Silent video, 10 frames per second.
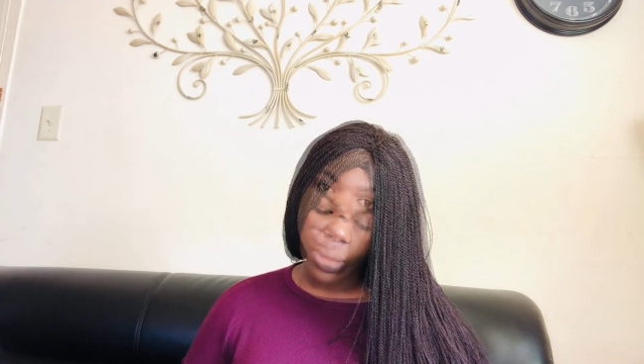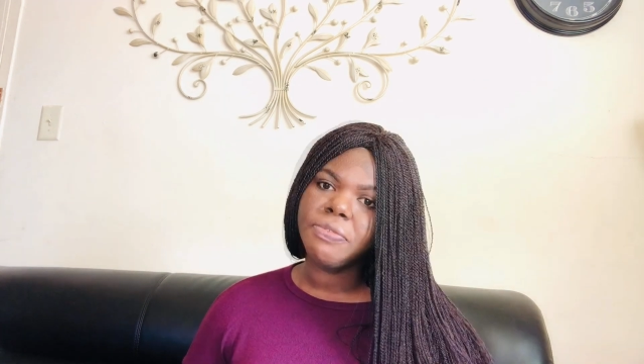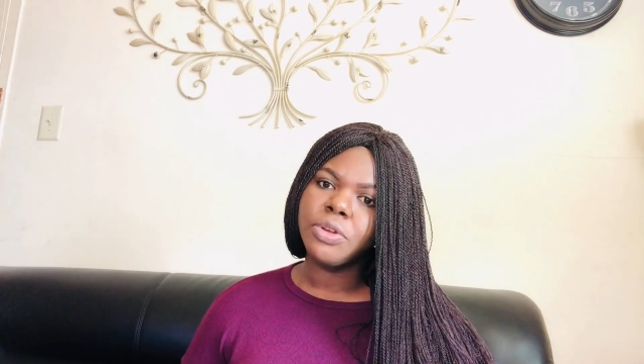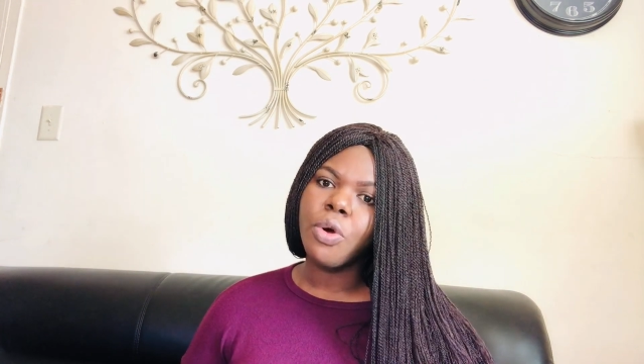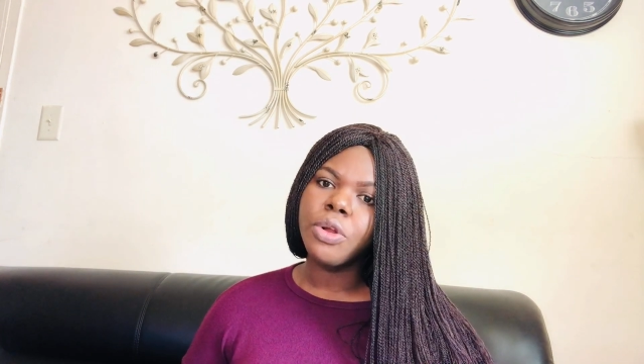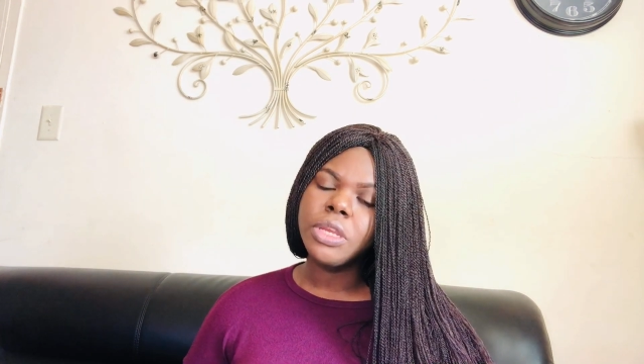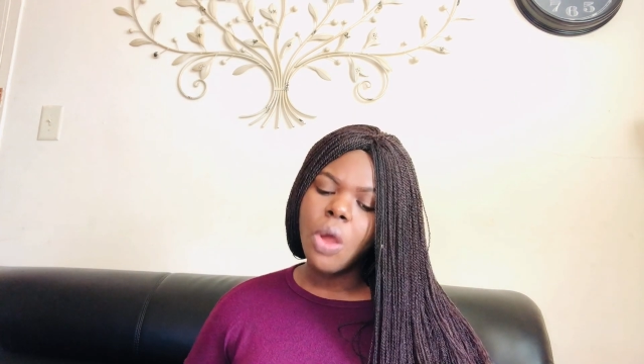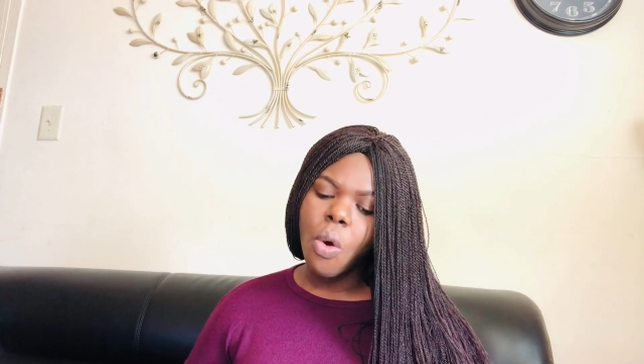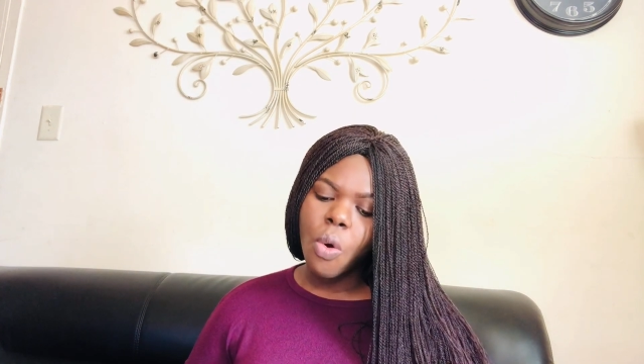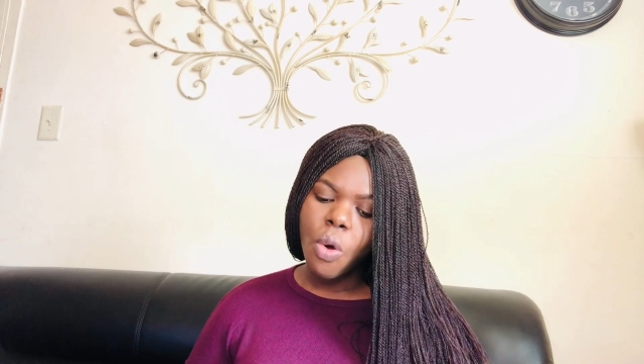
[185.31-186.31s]
If you don't
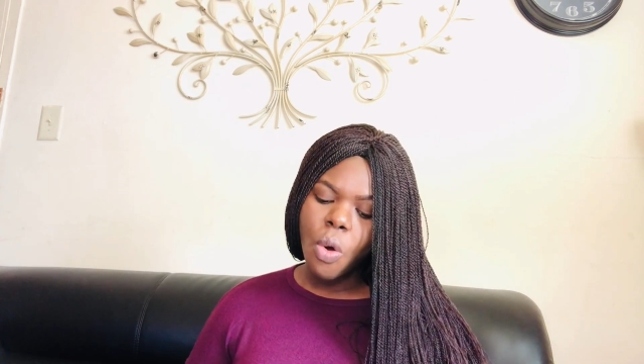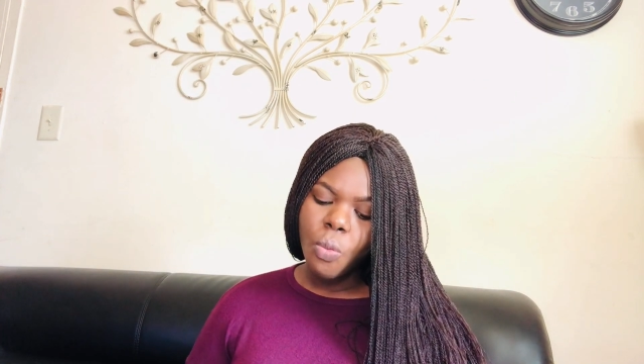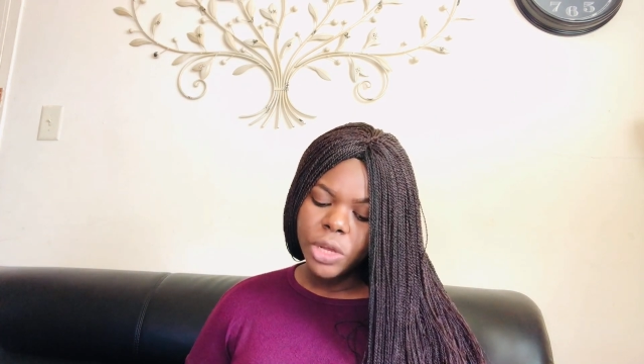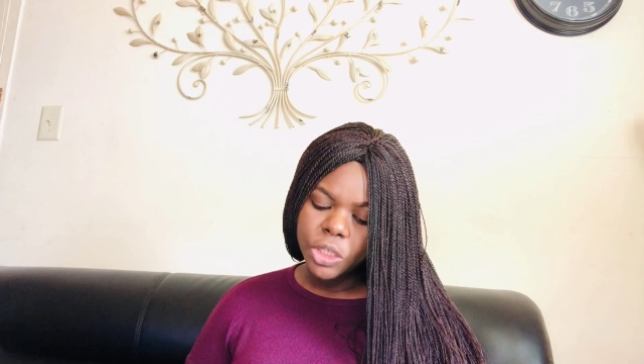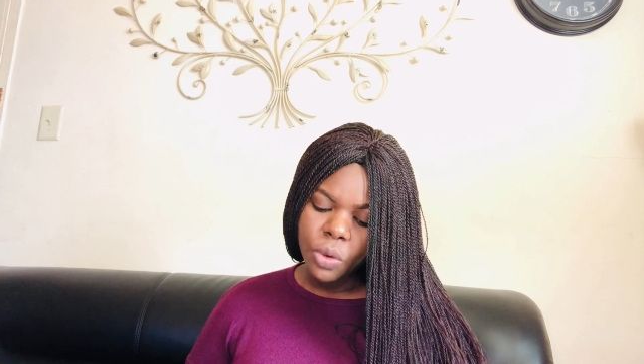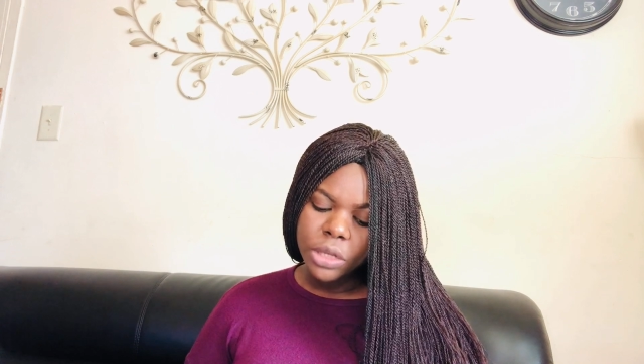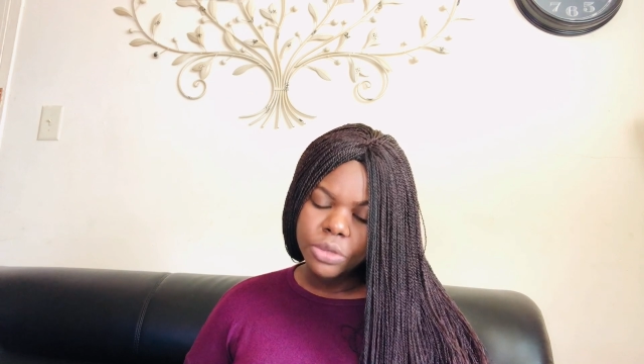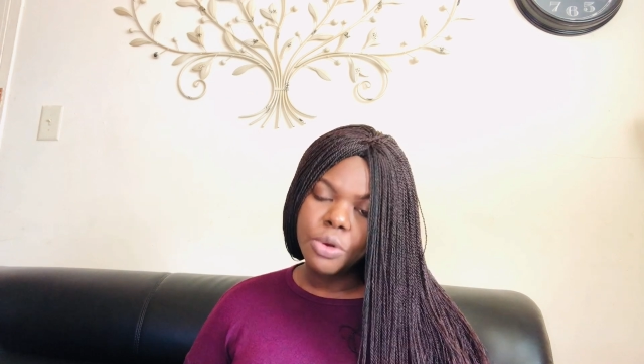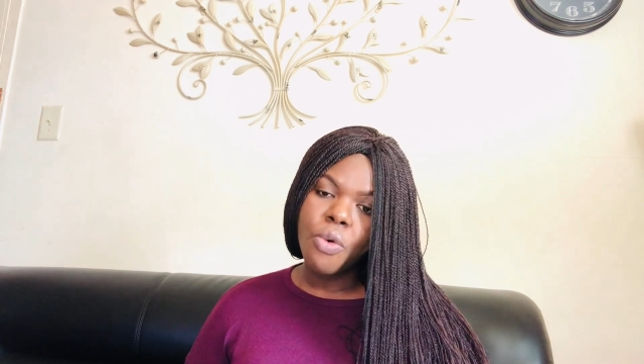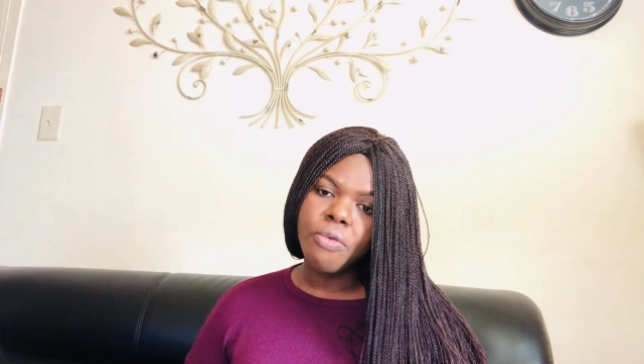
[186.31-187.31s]
know which one
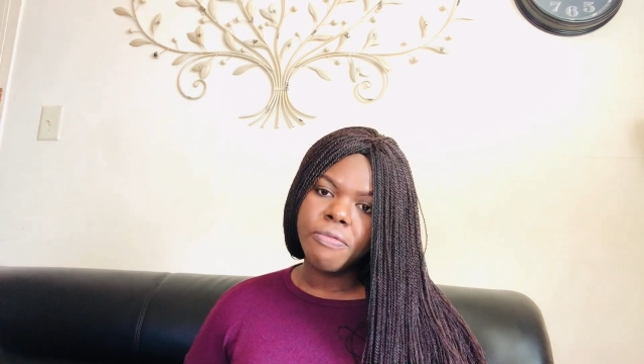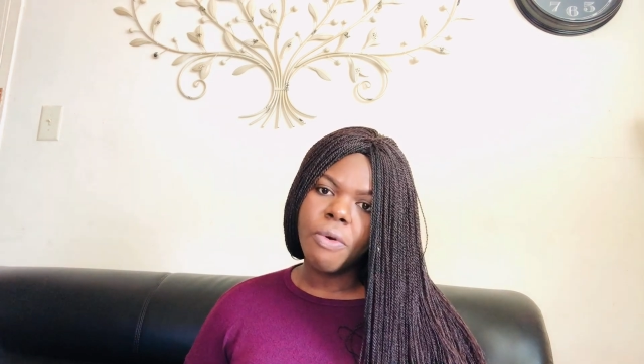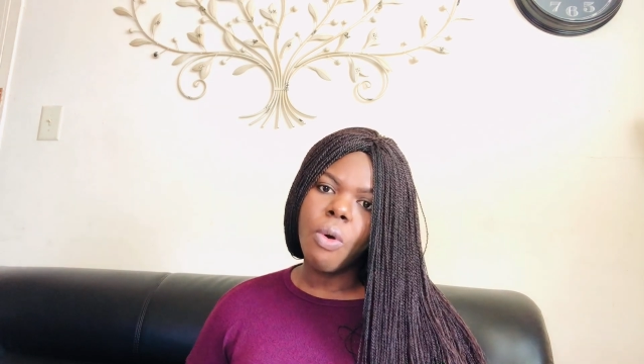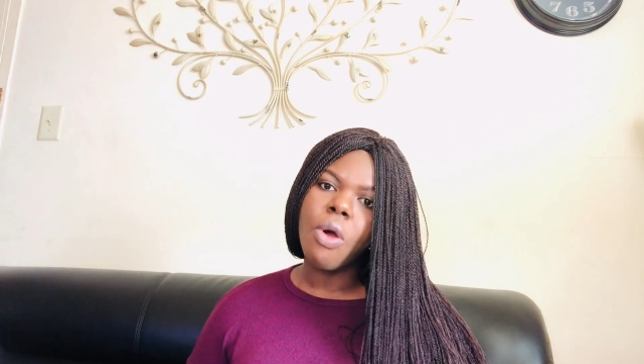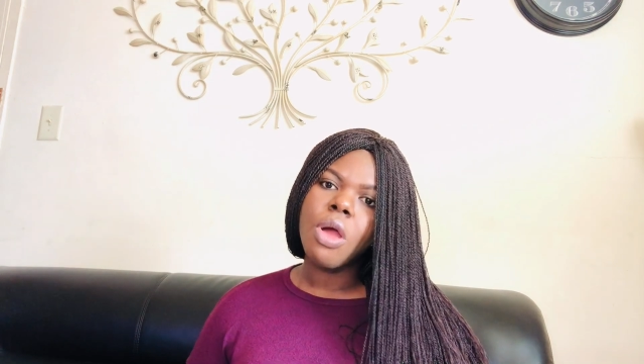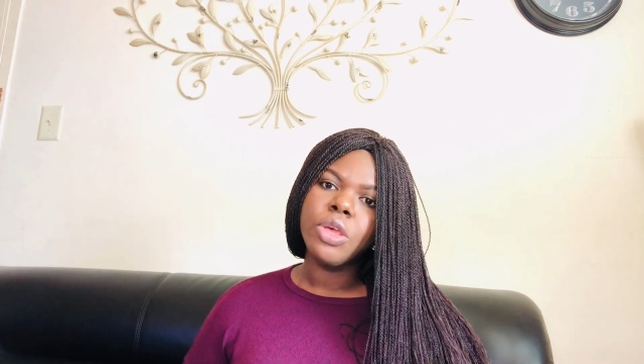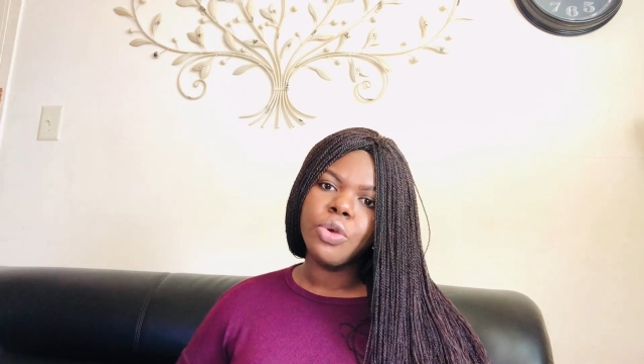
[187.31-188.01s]
to go for,